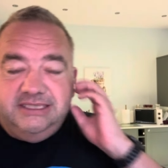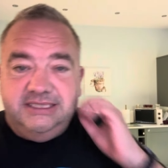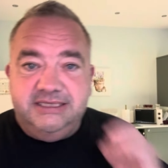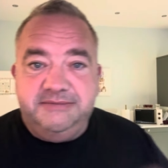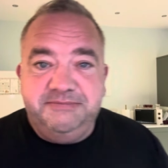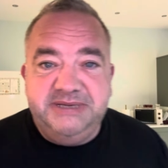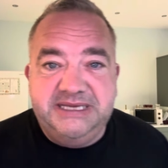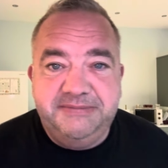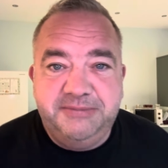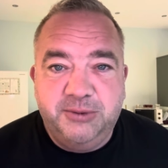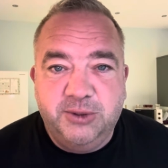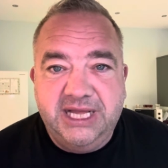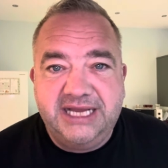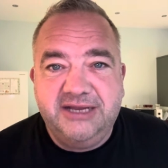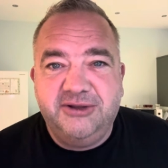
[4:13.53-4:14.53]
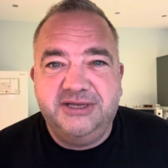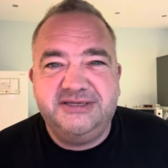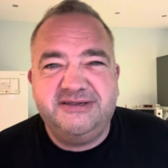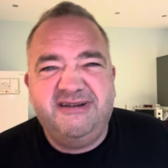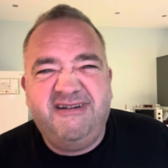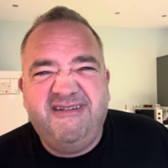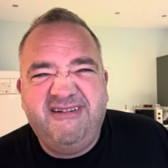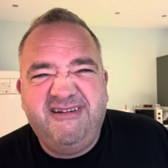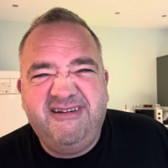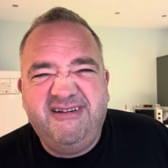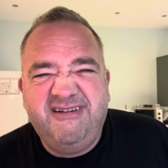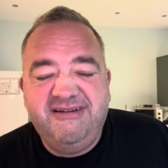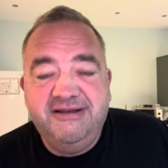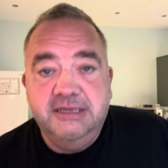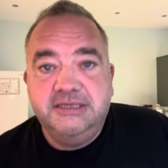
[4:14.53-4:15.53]
And people like going,
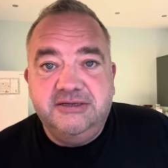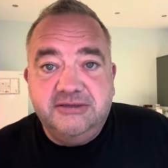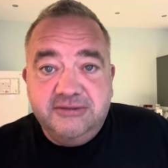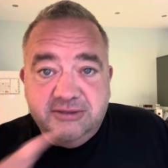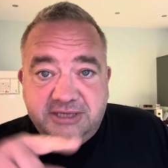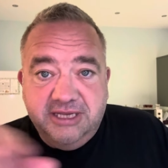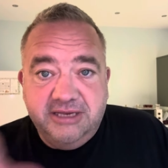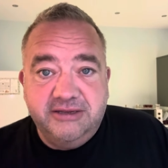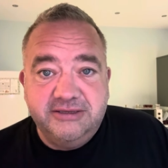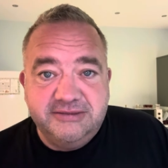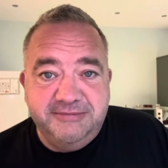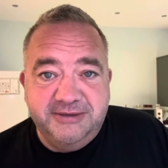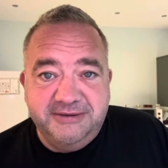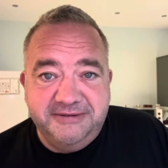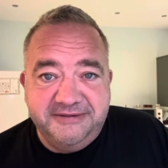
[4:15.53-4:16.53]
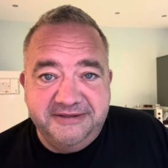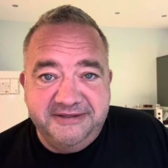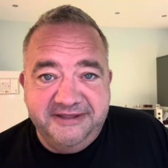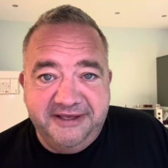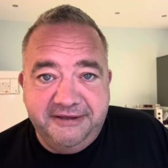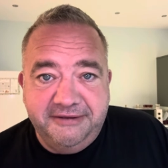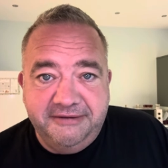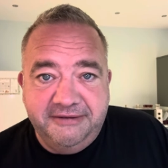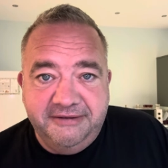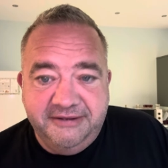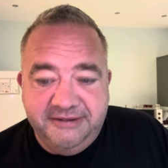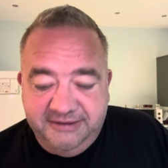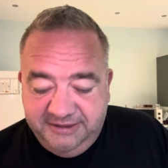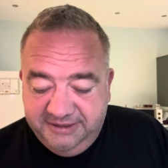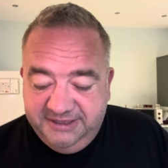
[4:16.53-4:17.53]
oh, you know, looking at us both and that.
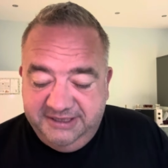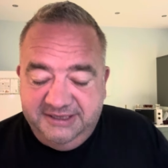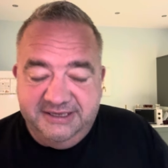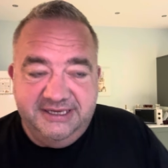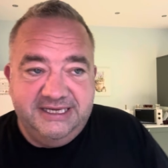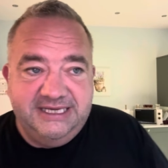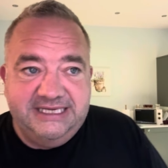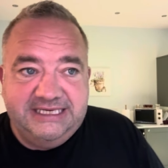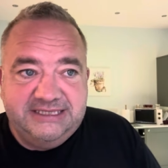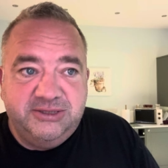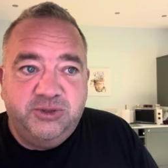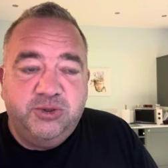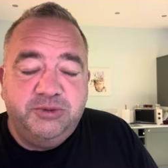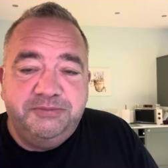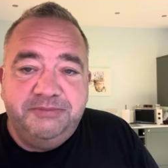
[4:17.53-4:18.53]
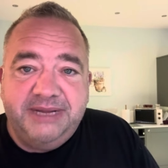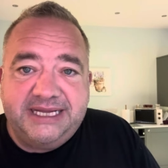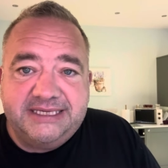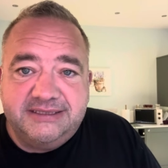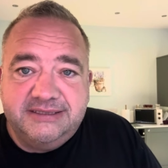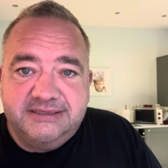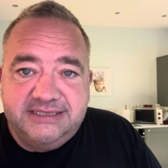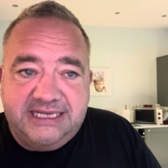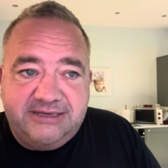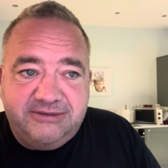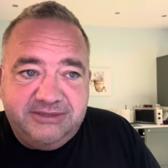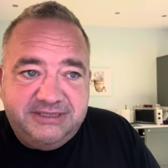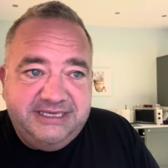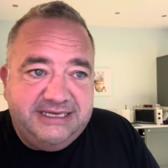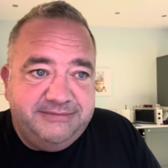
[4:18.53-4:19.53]
And this old man sat on the
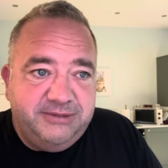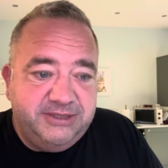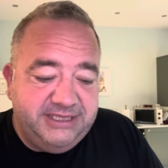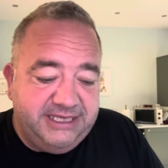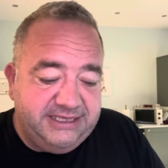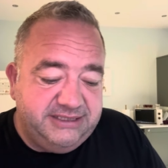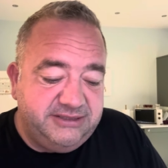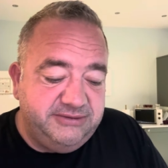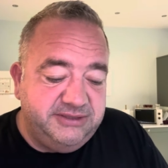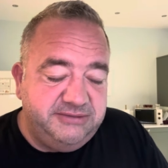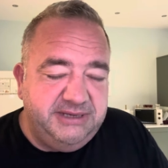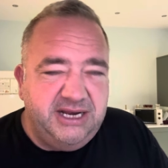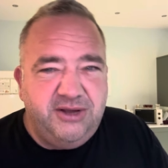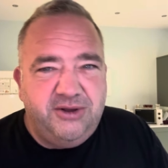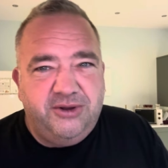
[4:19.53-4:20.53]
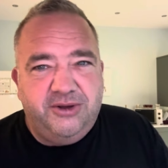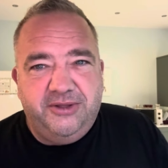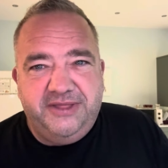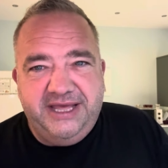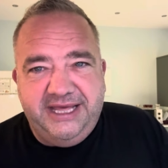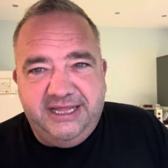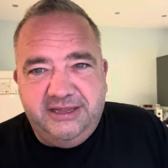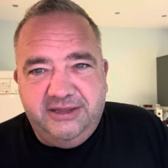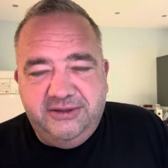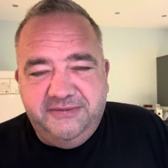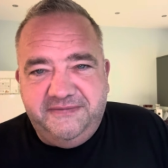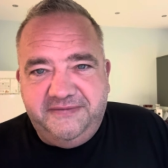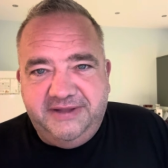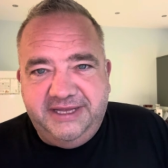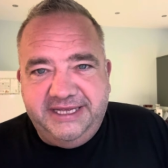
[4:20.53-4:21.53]
table next to us went, oh, they're
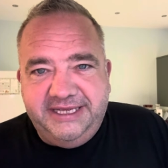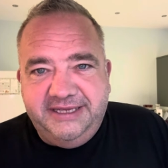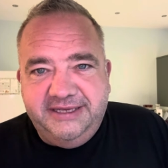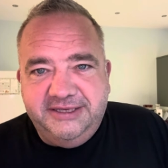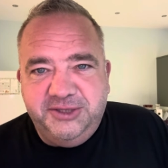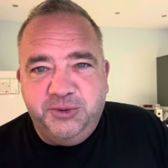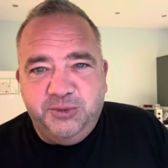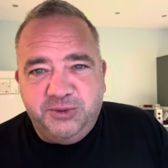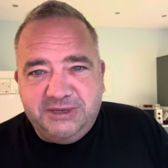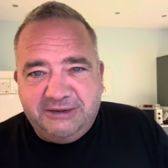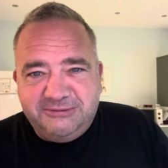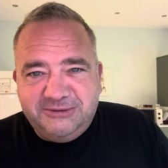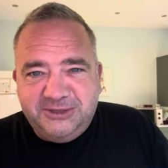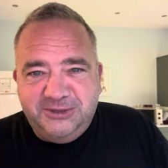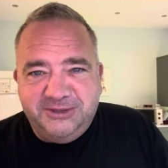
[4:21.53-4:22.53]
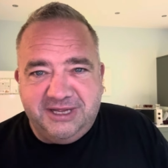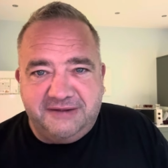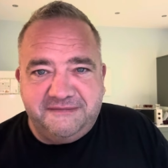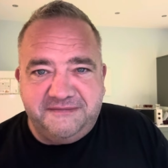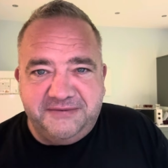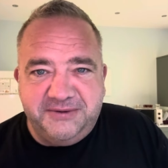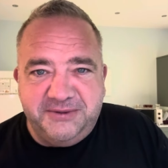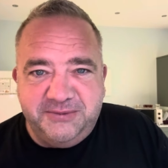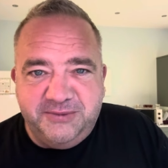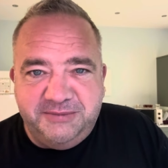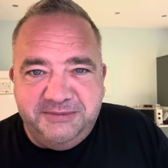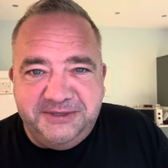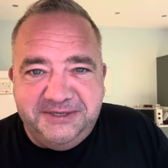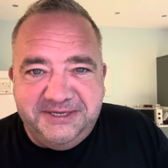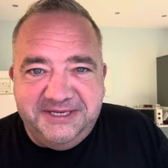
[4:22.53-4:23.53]
lovely. You know how to look after a
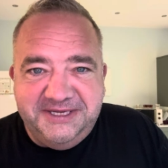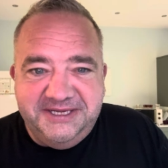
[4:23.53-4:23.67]
woman.